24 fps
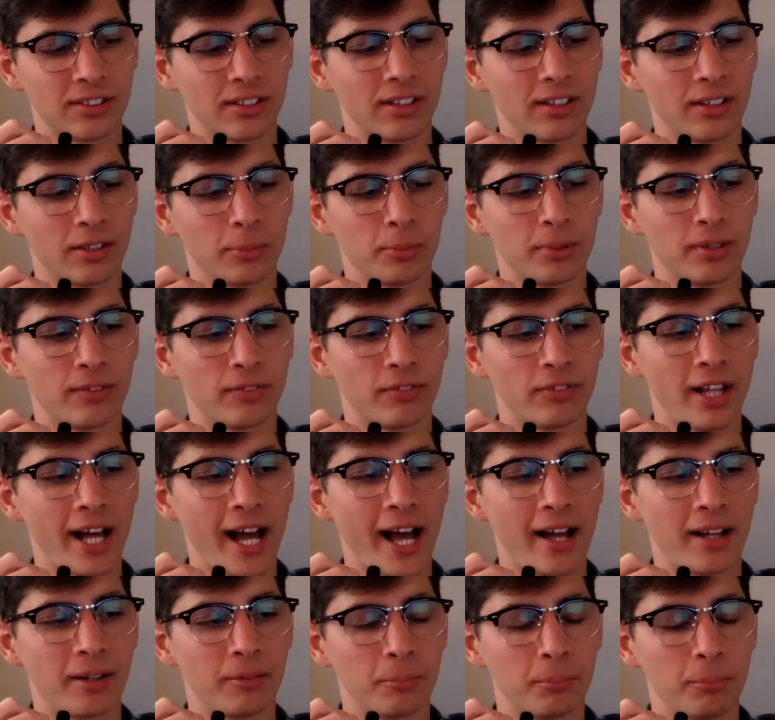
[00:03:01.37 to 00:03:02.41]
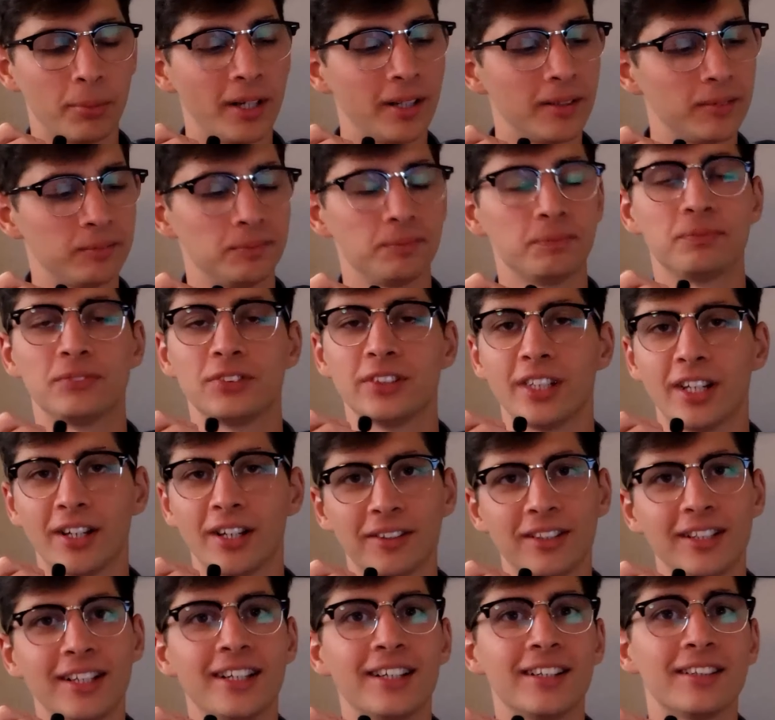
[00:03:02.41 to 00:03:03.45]
a little bit flat, but you know,
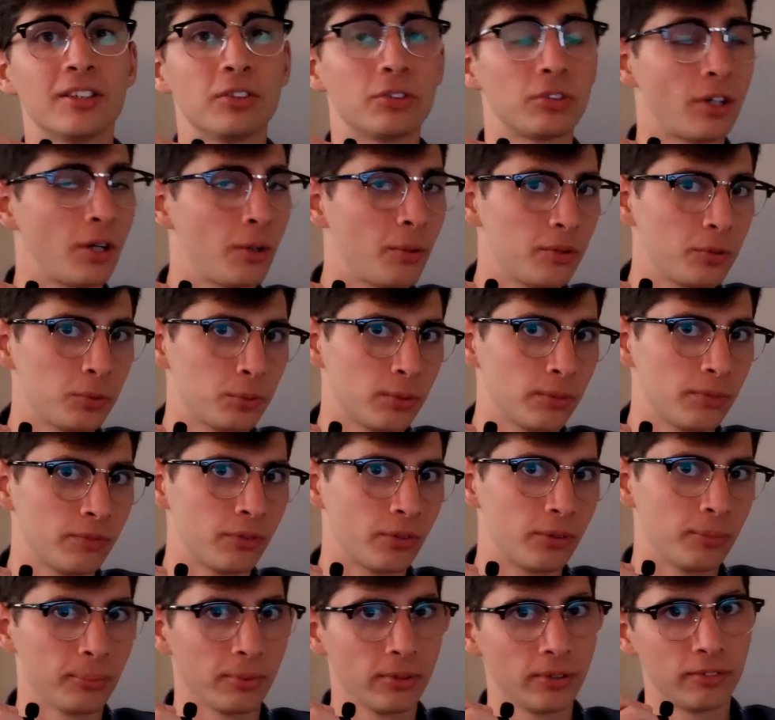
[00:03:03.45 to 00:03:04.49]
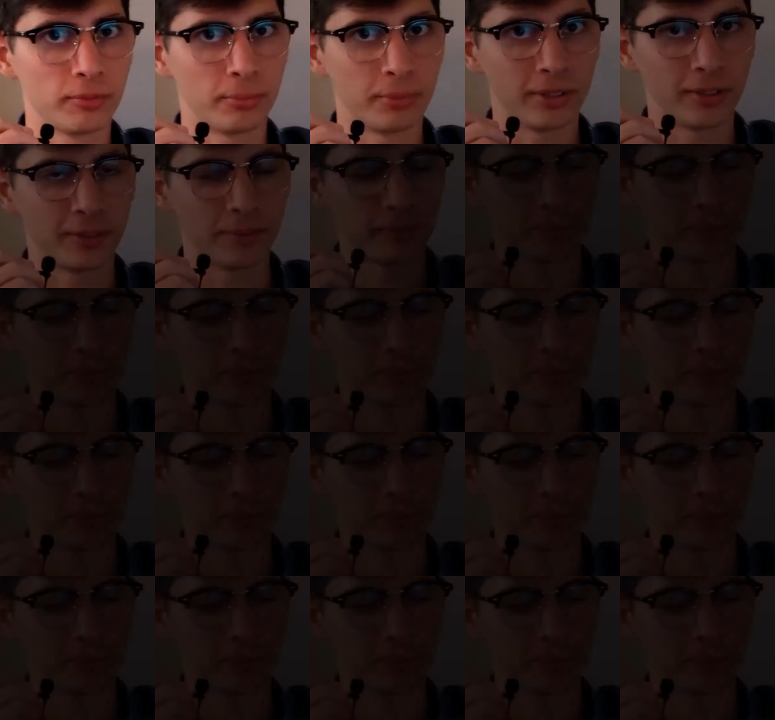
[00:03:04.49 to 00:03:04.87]
there's always room for improvement.